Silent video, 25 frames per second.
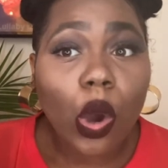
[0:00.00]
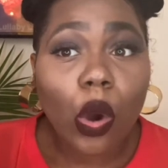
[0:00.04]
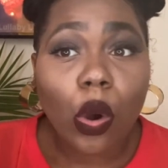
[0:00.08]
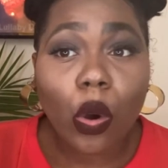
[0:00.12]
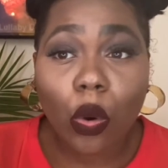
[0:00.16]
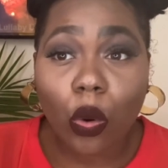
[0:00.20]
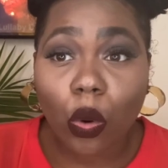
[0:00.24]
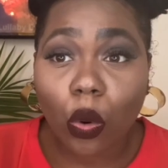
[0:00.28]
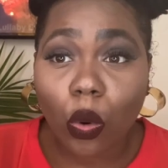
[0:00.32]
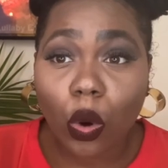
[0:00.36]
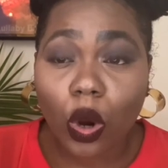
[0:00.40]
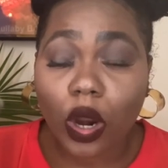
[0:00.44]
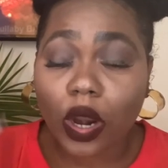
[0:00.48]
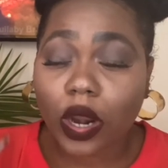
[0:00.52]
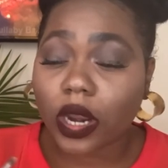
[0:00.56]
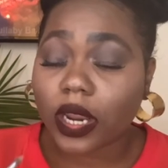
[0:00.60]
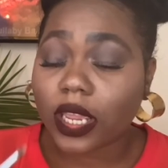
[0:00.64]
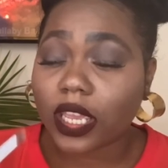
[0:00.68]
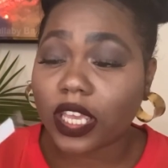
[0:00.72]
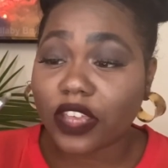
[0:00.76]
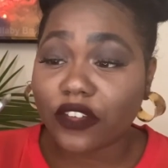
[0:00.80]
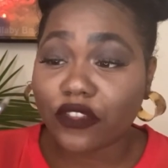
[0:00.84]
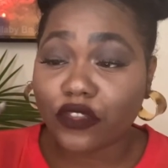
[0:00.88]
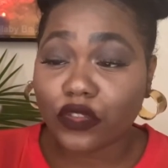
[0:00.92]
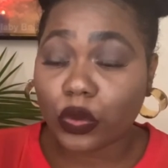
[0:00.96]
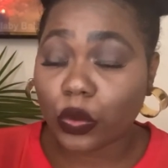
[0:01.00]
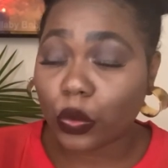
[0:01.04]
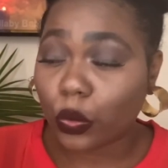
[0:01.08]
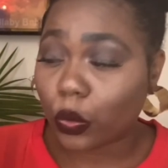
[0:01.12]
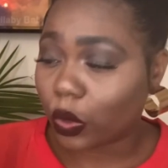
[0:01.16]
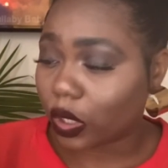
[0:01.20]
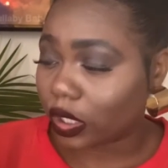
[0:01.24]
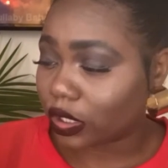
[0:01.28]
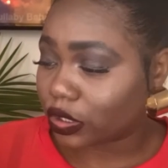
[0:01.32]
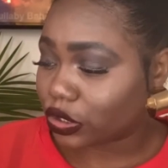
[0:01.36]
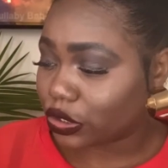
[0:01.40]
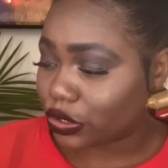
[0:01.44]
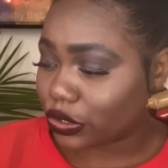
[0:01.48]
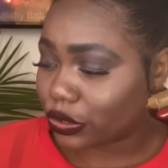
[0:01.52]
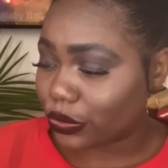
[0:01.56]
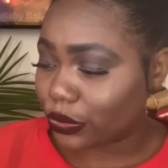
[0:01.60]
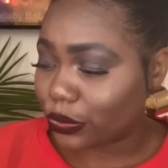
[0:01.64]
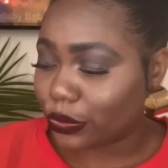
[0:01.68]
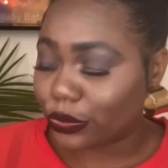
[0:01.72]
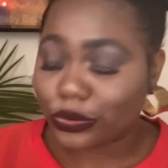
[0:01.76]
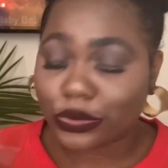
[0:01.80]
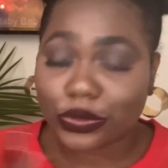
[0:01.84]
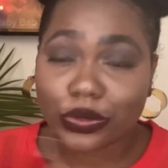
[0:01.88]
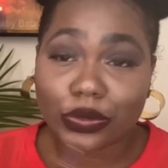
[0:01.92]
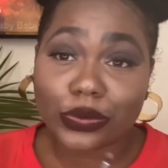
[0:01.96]
or if you want to
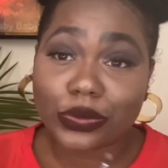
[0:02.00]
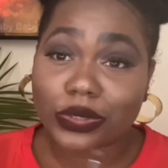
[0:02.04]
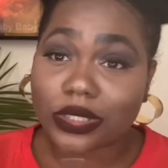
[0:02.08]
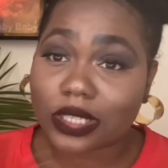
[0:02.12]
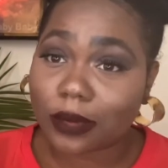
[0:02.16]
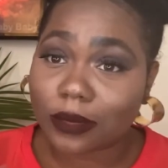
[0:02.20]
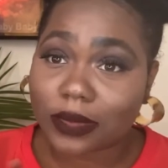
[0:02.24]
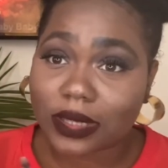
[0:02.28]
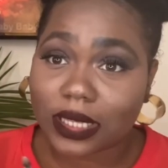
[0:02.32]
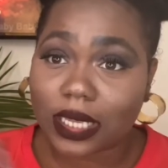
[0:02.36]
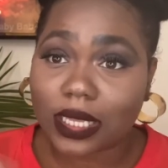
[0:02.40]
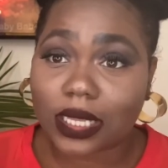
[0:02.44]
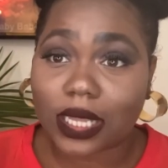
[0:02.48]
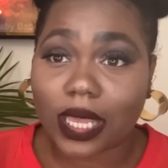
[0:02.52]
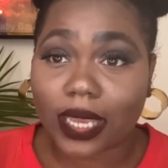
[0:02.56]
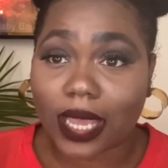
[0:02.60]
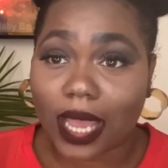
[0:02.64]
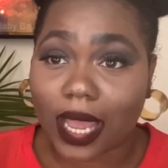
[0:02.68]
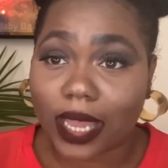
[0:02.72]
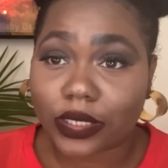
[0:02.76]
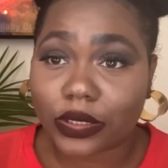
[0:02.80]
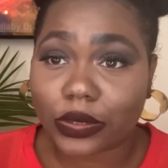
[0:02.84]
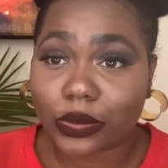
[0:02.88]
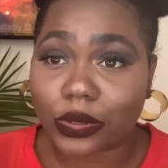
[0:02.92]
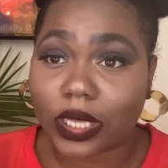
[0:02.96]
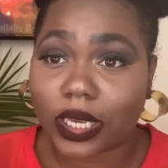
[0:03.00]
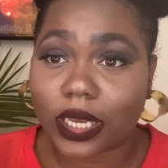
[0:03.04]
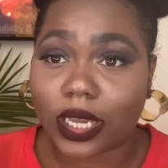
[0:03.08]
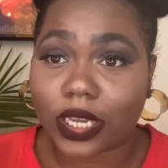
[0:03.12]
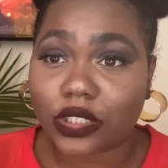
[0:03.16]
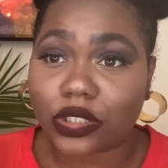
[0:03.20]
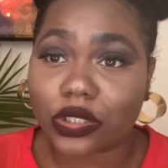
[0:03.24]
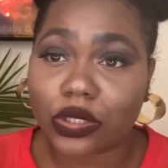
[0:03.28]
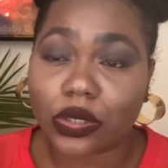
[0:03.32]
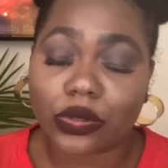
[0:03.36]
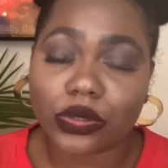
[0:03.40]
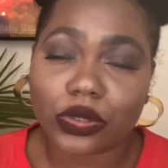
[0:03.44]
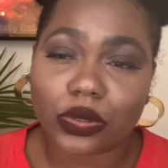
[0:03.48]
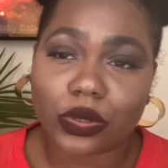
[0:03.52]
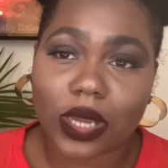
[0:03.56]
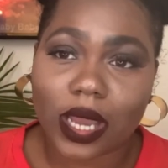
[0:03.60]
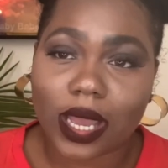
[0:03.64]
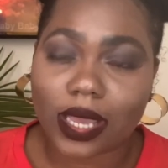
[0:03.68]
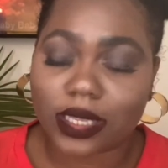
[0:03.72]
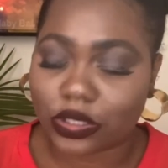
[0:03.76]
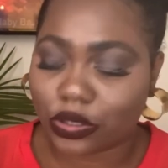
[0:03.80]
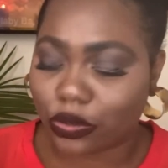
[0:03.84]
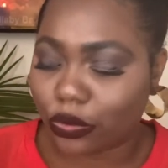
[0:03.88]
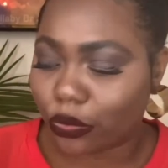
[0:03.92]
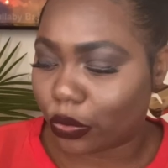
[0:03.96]
do something like I do, like I showed you
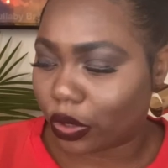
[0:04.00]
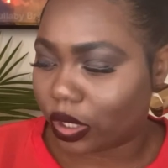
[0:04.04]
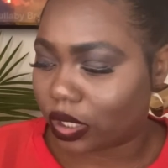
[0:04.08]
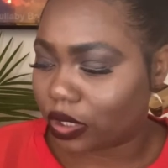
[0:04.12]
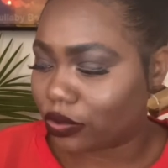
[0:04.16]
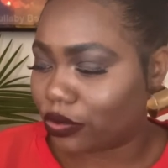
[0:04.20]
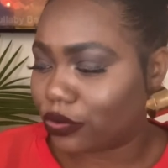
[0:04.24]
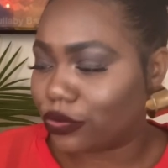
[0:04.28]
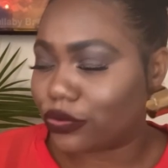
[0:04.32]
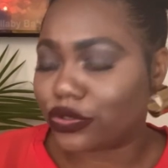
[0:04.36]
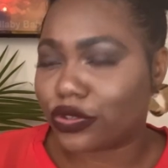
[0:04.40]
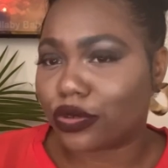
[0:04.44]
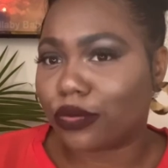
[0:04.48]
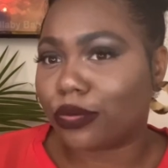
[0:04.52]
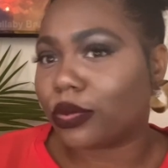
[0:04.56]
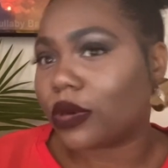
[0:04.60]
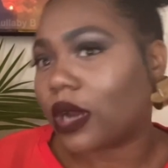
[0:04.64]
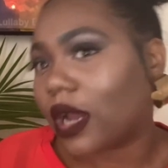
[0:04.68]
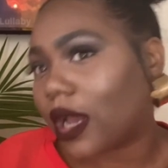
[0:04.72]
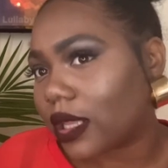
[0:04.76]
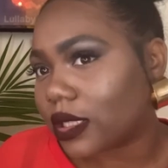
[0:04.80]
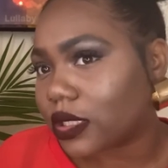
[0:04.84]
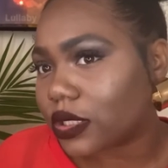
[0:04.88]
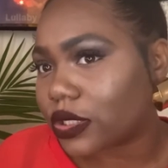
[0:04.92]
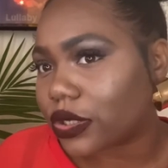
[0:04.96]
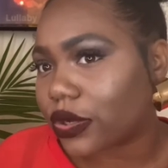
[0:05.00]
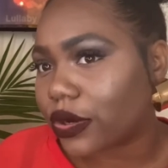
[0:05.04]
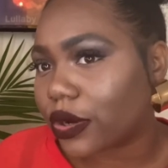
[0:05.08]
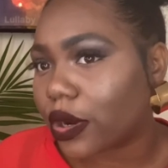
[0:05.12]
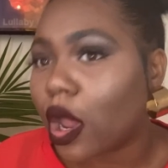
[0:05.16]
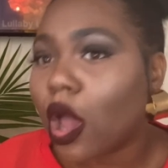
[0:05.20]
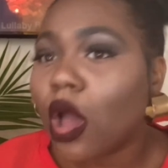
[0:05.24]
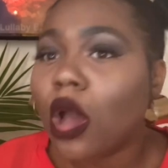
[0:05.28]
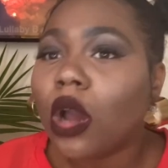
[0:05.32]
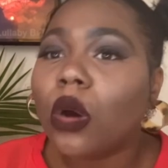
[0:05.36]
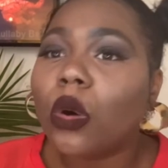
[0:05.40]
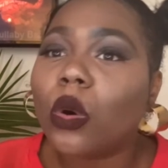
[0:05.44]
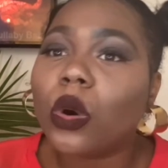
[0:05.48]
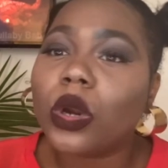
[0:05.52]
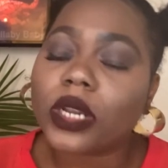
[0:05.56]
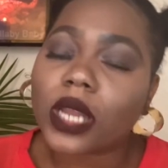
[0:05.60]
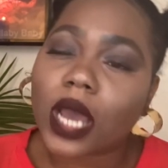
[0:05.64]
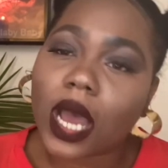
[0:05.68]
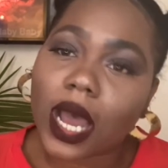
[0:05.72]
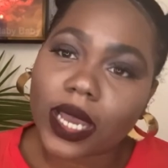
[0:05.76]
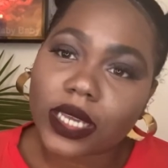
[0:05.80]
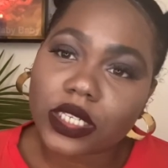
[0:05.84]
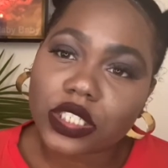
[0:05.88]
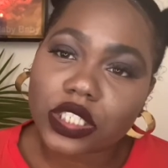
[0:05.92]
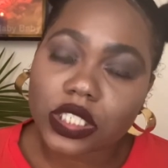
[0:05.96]
guys, and you want to use your bronzer or an
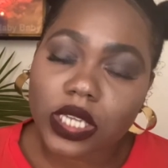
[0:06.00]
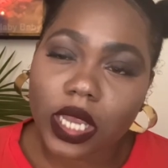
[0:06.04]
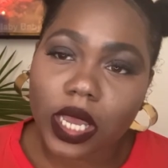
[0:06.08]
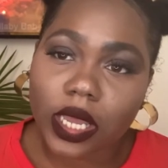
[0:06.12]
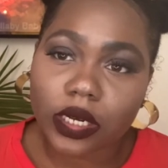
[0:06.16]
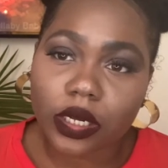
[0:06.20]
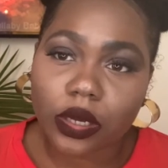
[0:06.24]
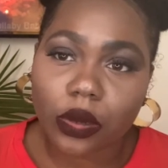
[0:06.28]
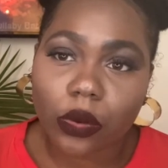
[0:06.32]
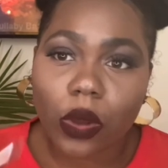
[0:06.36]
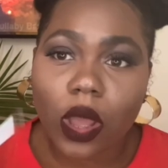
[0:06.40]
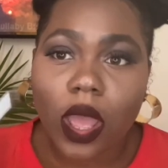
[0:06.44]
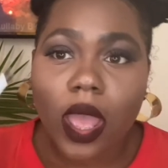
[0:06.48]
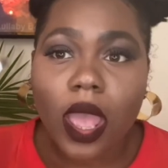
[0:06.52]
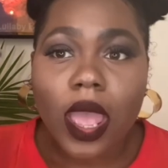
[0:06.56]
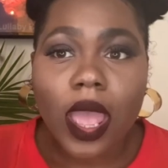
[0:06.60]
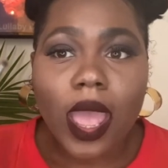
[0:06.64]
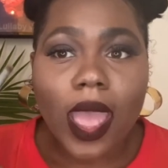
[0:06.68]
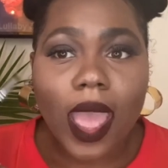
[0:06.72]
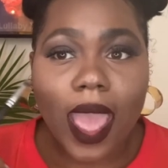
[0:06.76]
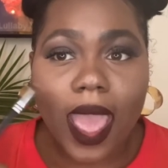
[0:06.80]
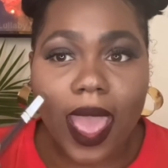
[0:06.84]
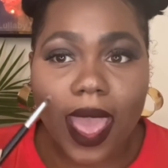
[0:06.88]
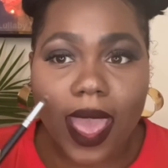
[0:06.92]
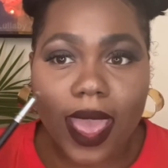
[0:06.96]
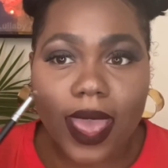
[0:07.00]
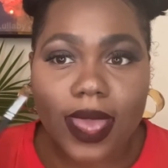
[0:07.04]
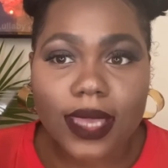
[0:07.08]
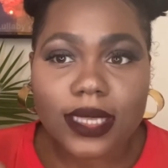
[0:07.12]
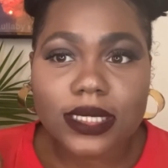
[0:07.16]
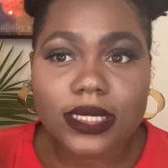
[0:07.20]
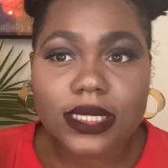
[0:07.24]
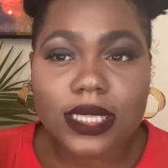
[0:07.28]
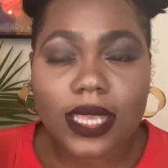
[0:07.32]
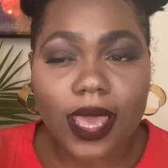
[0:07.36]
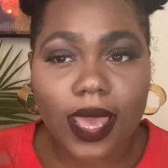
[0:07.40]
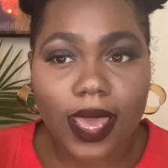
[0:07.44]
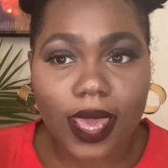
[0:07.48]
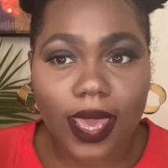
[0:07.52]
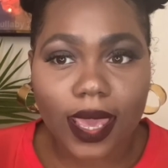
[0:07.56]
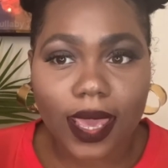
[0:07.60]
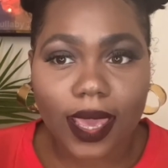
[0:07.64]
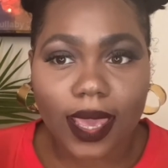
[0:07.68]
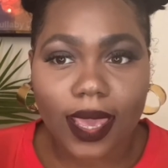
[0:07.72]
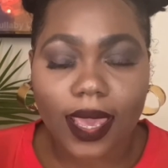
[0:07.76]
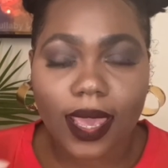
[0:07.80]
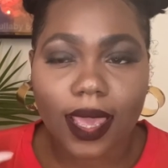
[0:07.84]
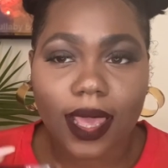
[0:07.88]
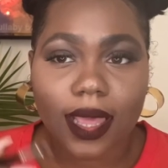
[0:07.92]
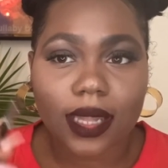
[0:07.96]
eyeshadow as
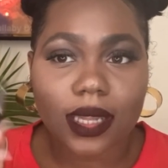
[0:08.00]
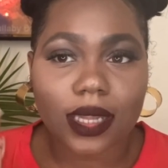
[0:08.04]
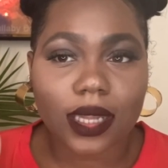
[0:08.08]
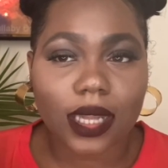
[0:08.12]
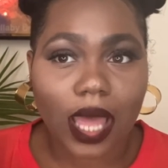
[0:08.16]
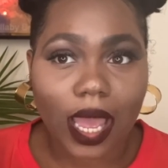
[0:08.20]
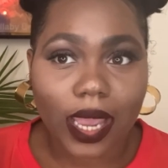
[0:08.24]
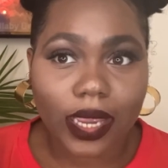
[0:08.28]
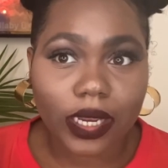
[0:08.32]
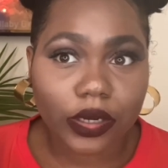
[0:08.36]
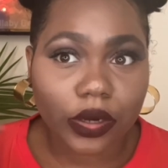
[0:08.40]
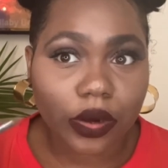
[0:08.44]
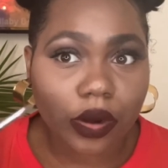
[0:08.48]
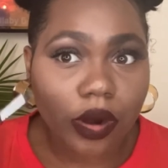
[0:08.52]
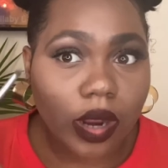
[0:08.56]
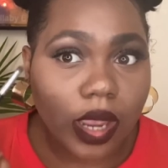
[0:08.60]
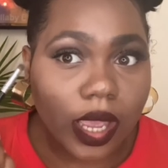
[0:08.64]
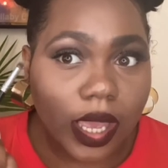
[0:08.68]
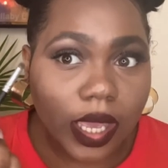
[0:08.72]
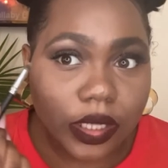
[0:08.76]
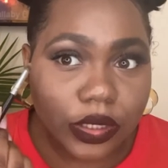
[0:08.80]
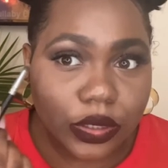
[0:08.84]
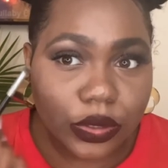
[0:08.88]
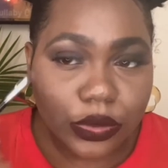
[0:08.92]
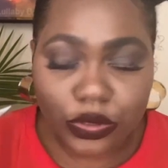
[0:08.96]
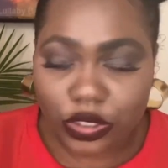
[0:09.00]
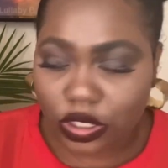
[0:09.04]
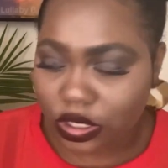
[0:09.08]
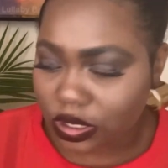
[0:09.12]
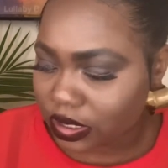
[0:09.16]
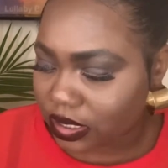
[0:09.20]
a liner, and you just